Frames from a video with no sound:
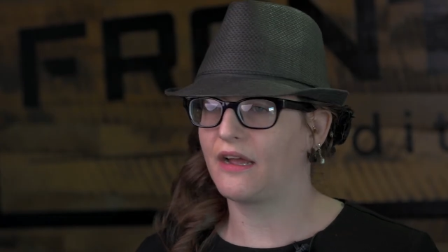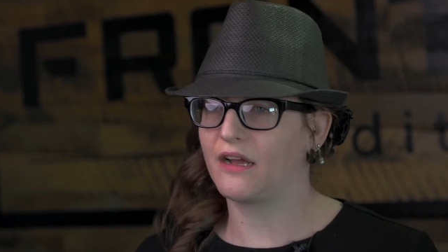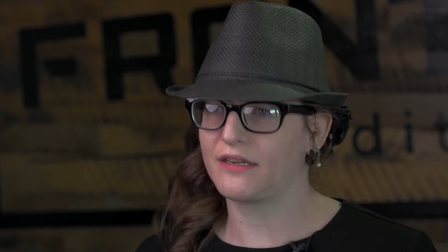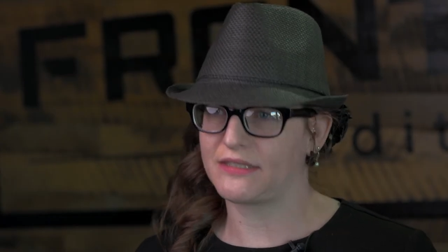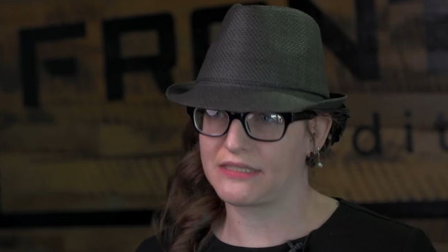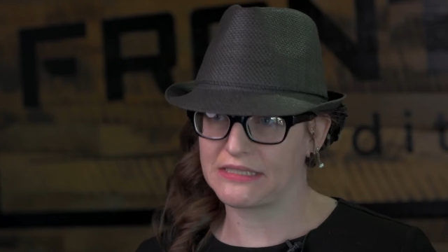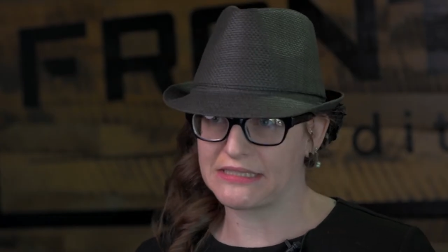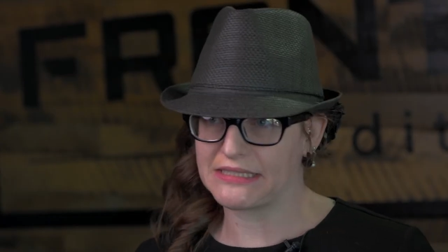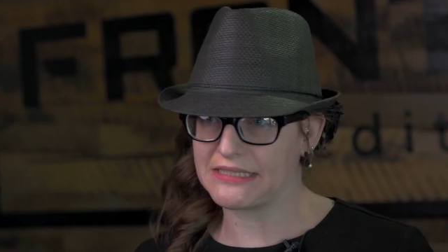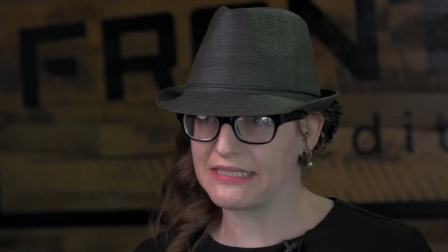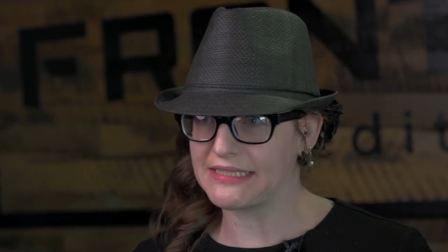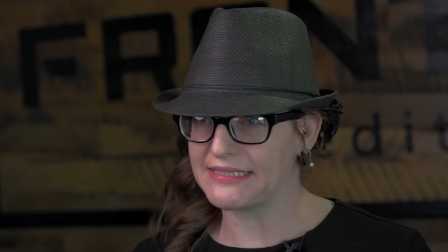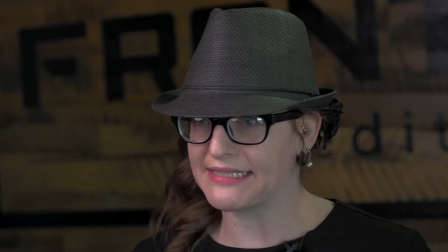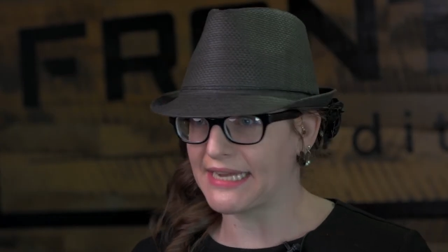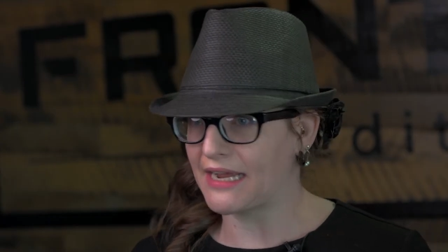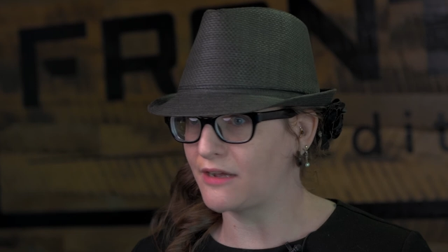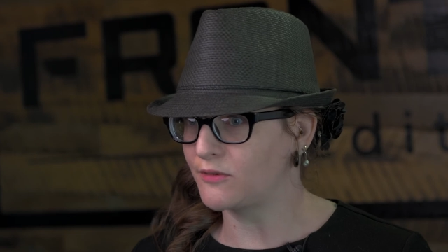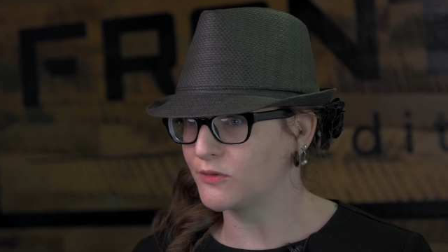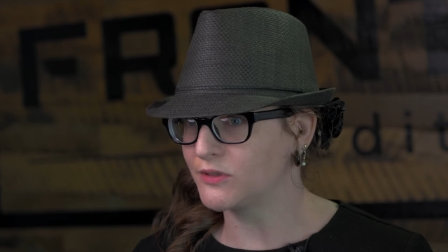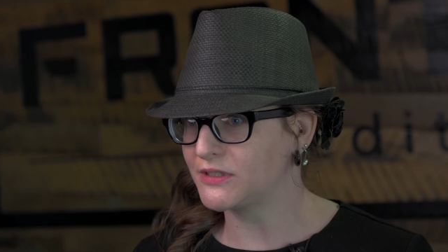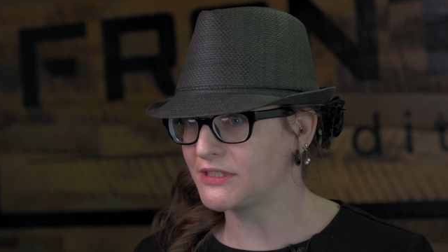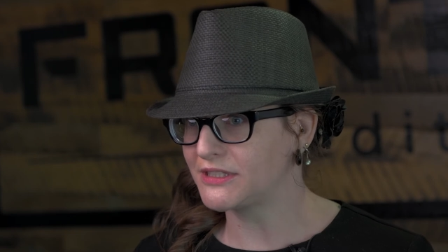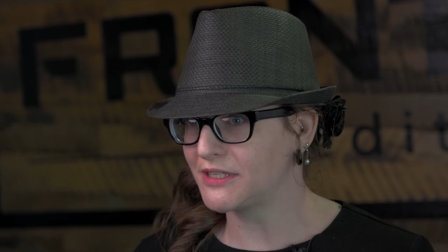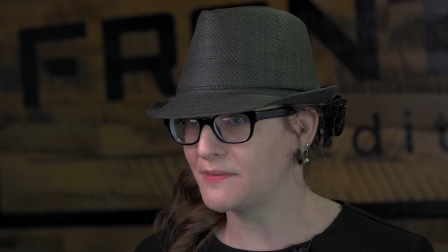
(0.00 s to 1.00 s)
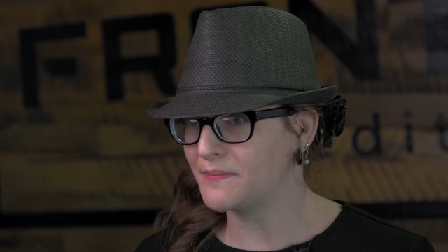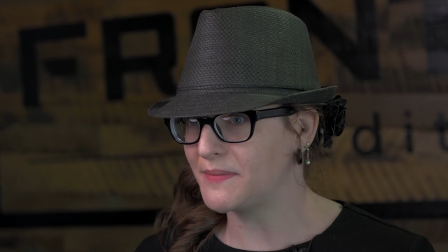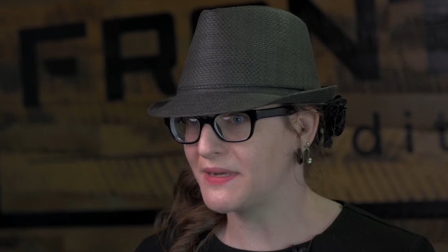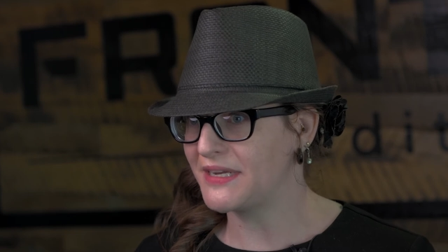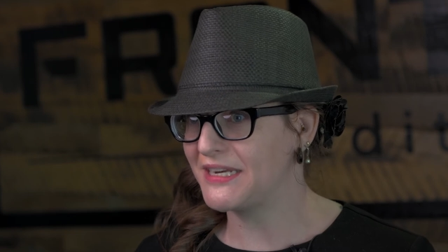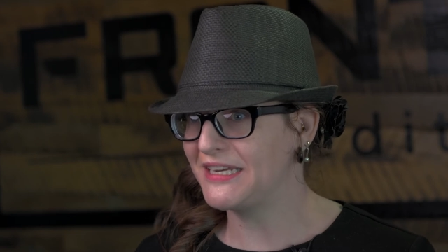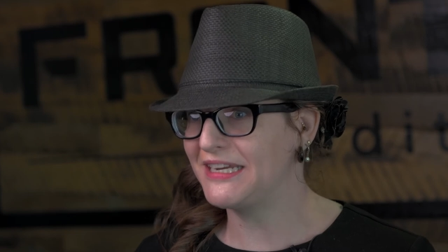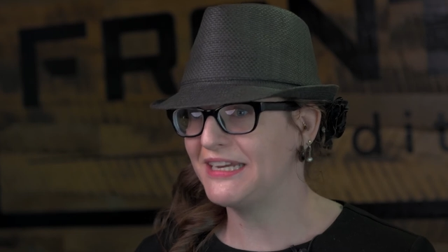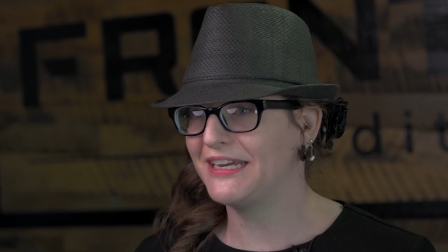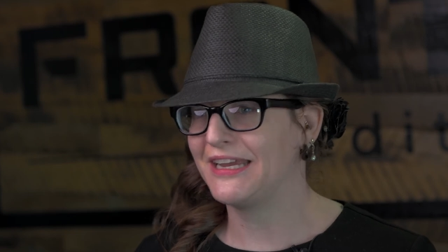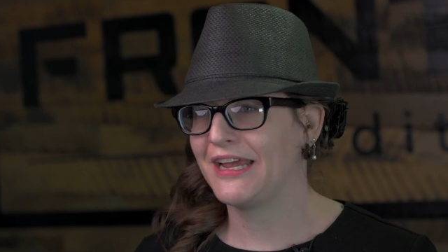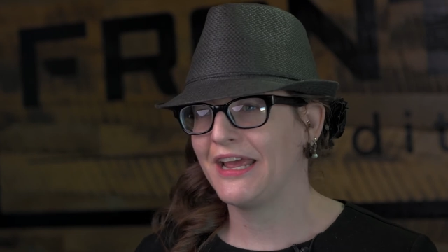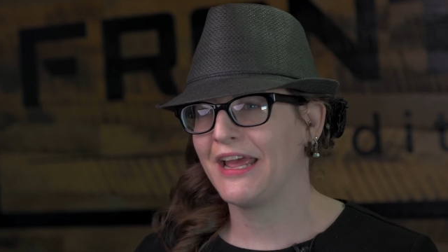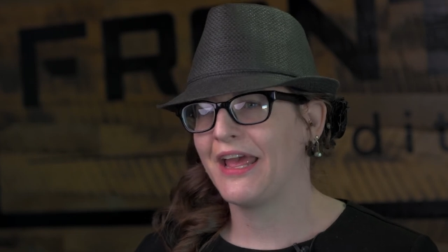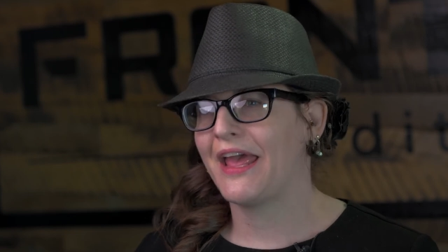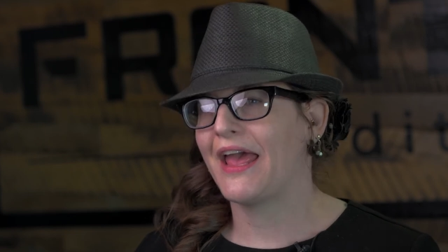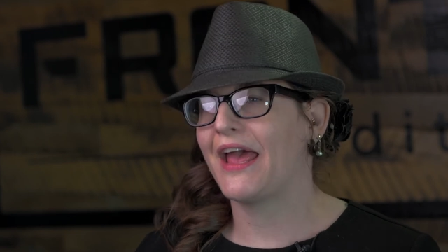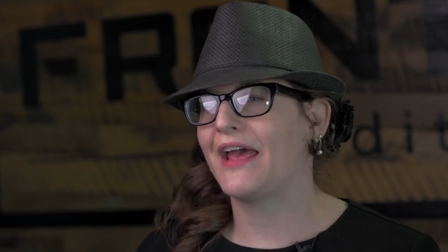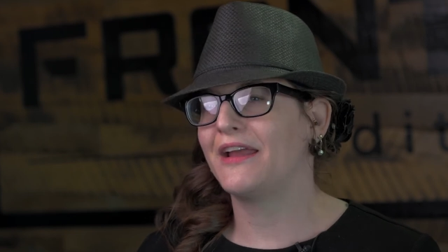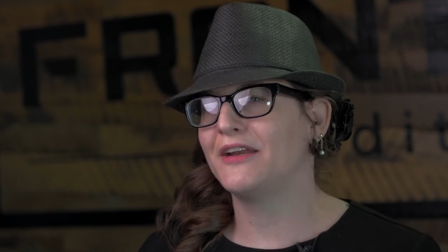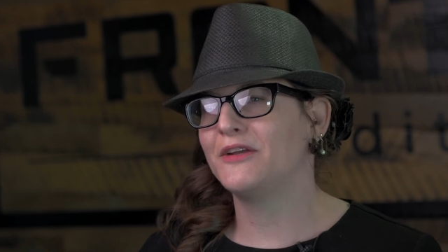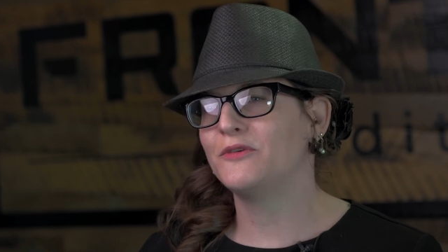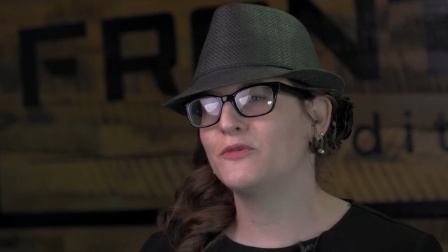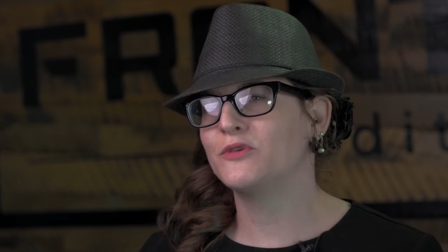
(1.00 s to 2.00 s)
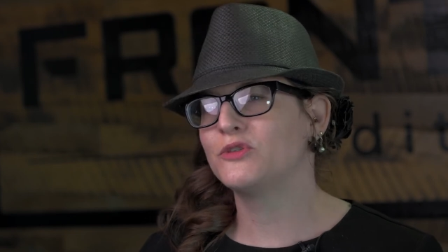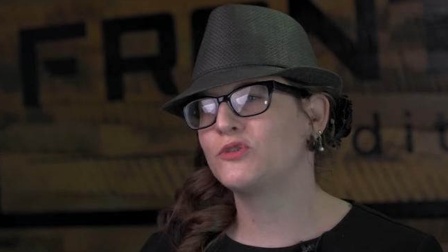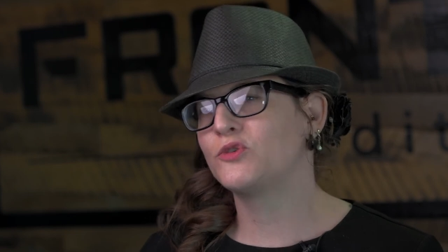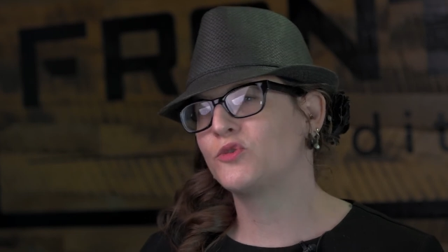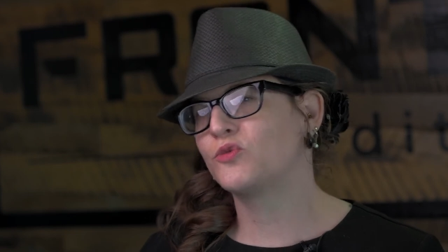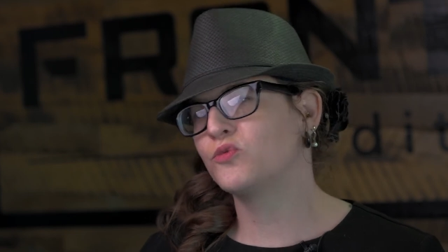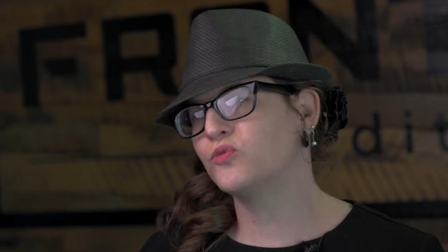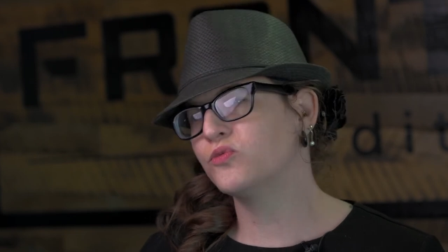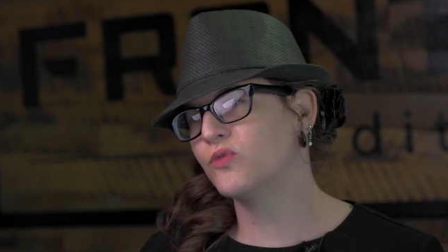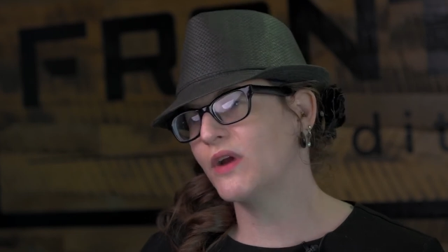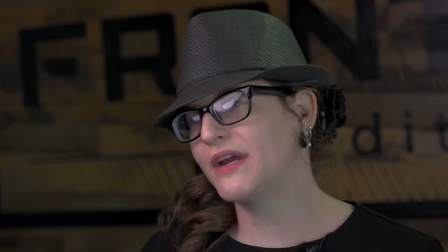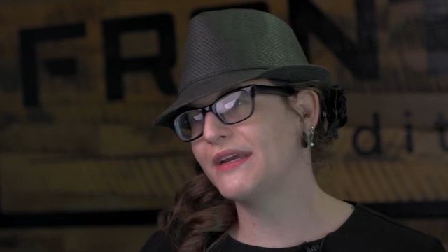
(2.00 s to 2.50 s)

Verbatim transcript: I got to sit down with somebody, and it was